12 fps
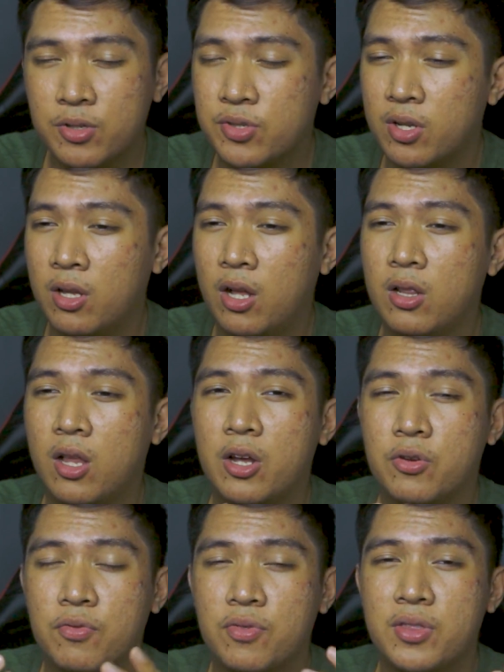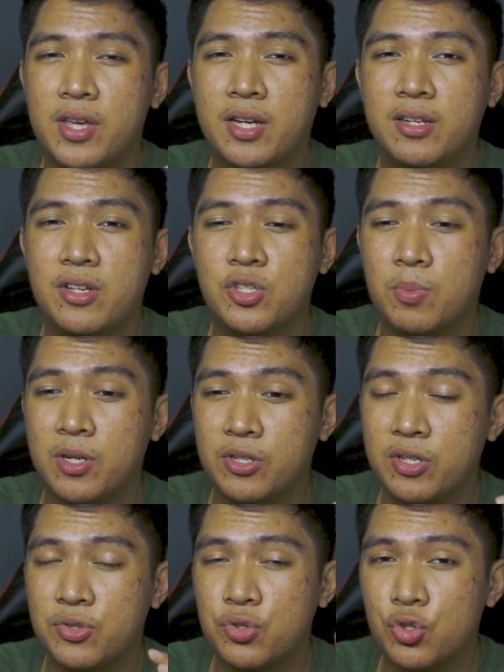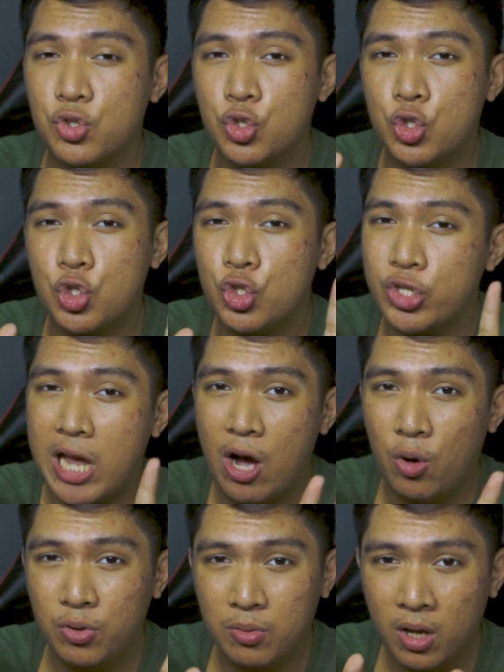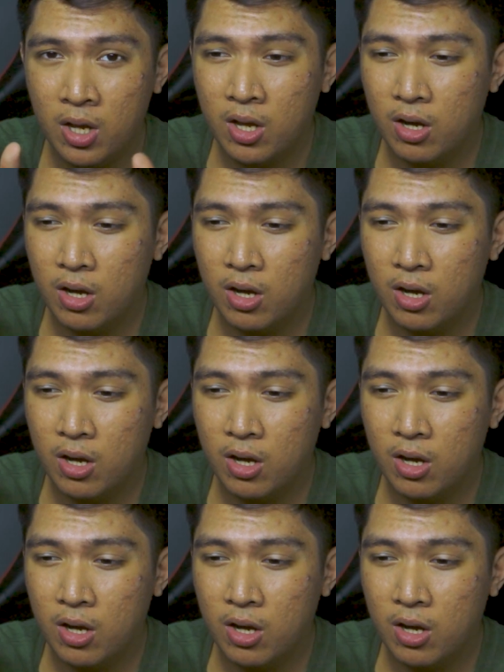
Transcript: There's still a lot of thickness, but it doesn't sound